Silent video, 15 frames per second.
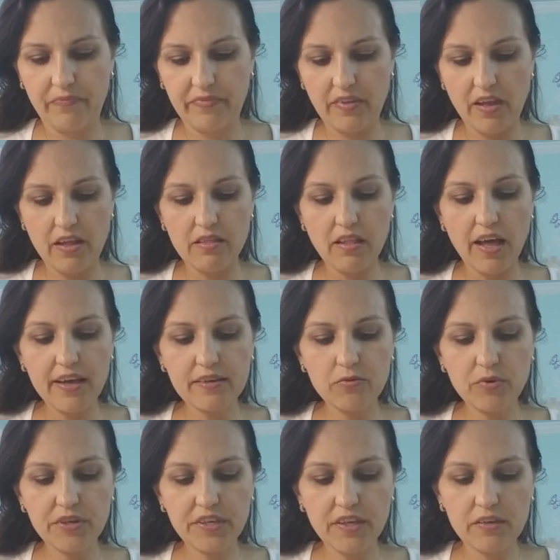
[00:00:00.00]
I like
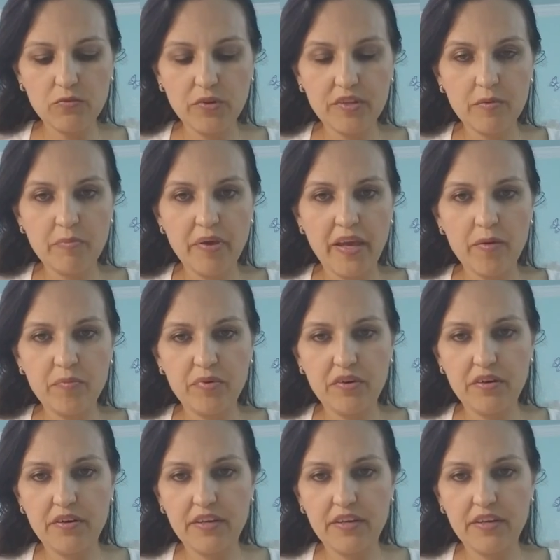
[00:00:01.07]
working with paper.